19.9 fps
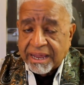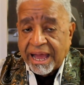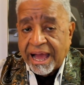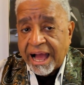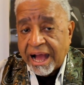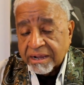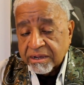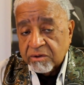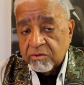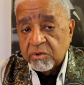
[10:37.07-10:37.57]

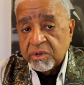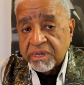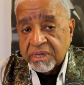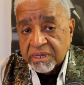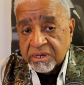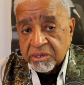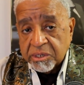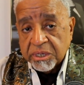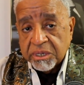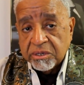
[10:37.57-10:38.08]
How can we
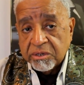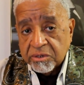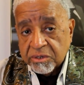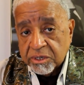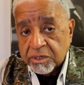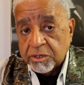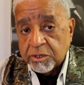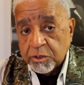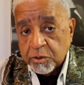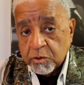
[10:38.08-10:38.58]
continue
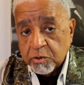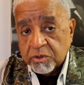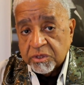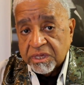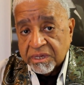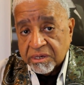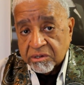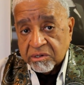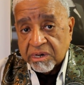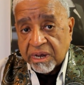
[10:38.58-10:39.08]
to do
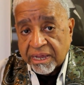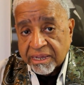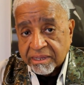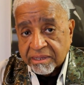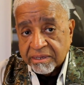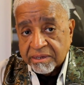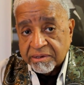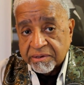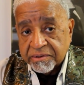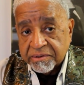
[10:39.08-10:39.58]
things like
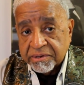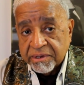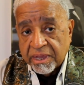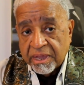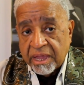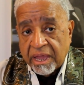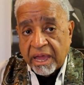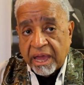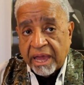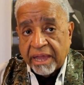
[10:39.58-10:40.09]
this
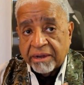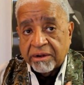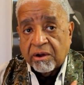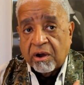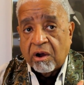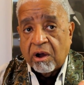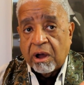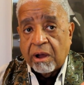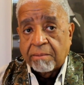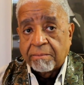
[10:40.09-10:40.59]
and
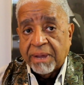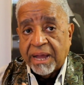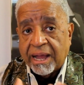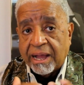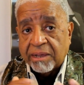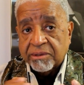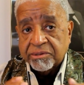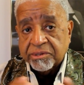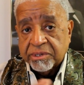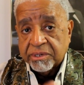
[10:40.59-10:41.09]
harm
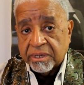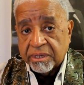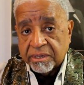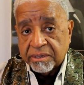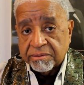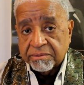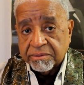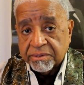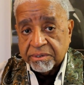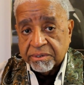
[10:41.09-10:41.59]

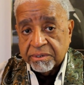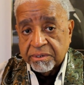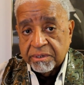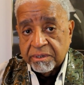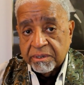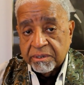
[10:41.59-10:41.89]
ourselves?